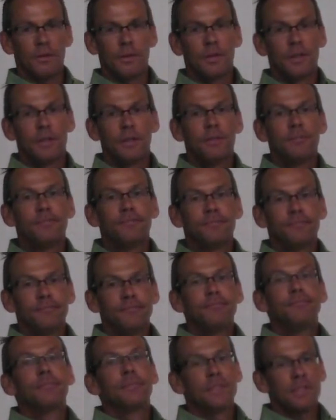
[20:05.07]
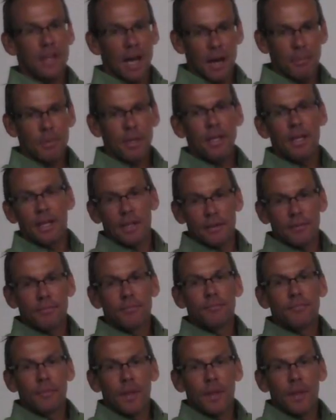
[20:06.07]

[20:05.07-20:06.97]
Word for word: Stop eating. Uh, stop eating.